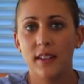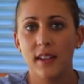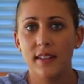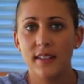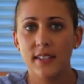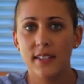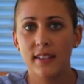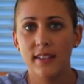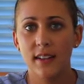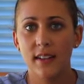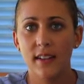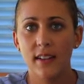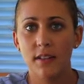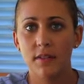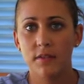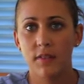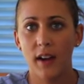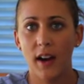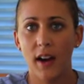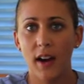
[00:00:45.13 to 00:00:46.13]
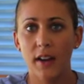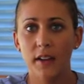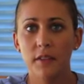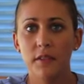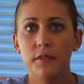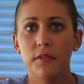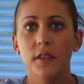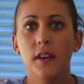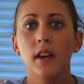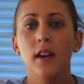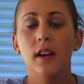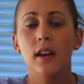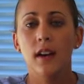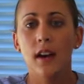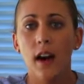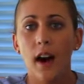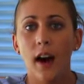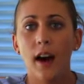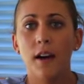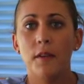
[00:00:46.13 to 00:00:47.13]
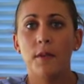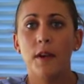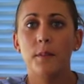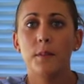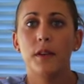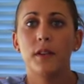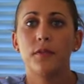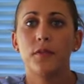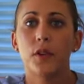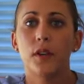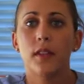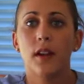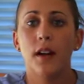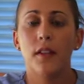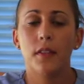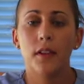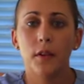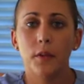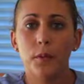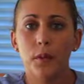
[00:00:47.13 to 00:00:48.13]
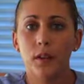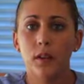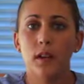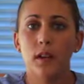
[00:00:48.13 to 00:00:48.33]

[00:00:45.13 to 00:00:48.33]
1995. Um, and before that, there were